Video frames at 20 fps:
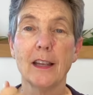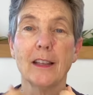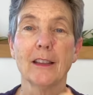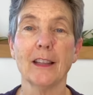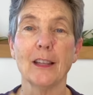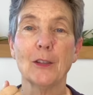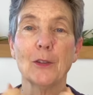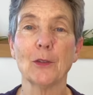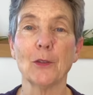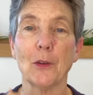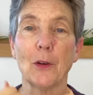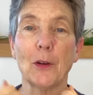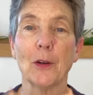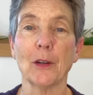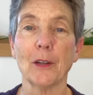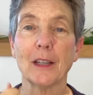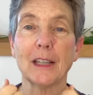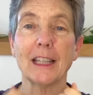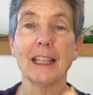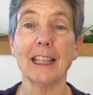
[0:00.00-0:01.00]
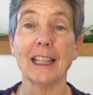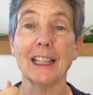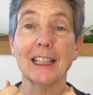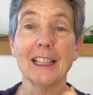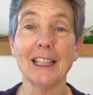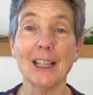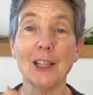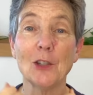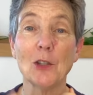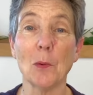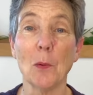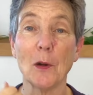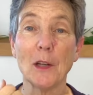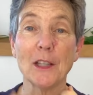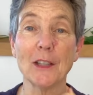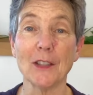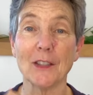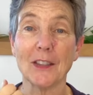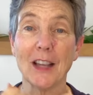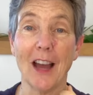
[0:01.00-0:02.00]
These are kidney
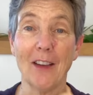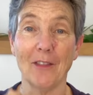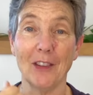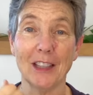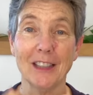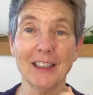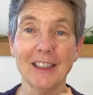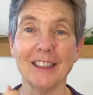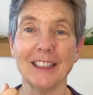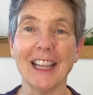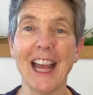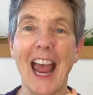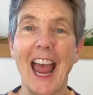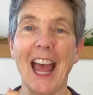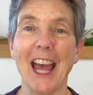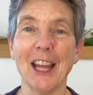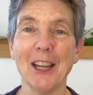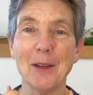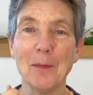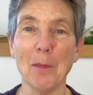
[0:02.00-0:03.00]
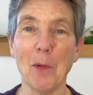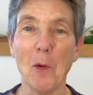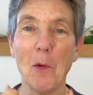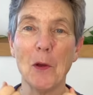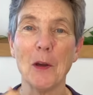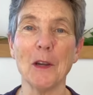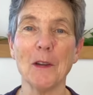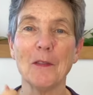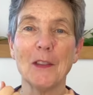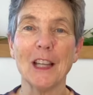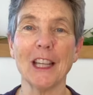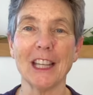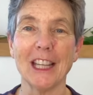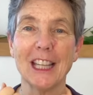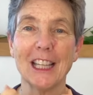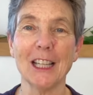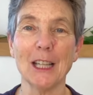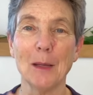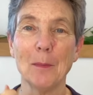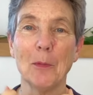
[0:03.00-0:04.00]
27, the end point of the
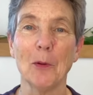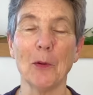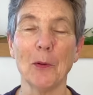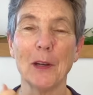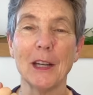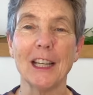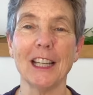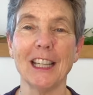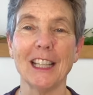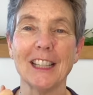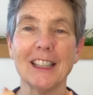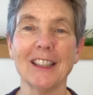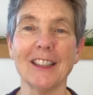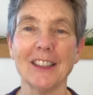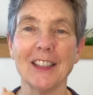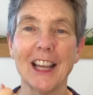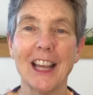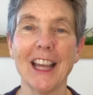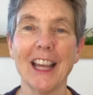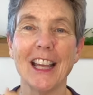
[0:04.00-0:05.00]
kidney meridians.